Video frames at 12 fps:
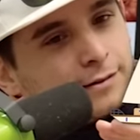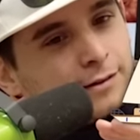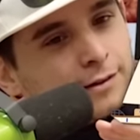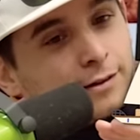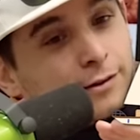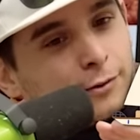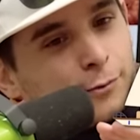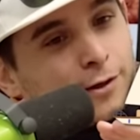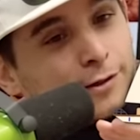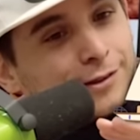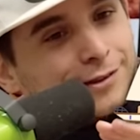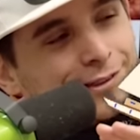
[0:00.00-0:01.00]
Oh, the
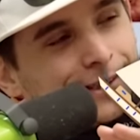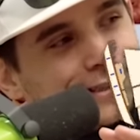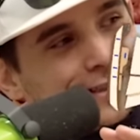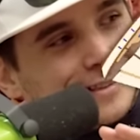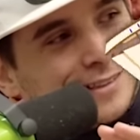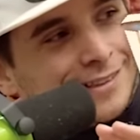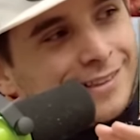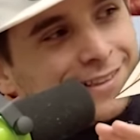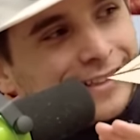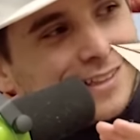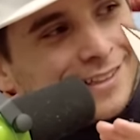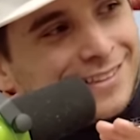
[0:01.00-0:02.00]
waters are shaky today,
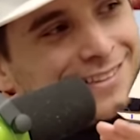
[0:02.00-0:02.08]
Zach.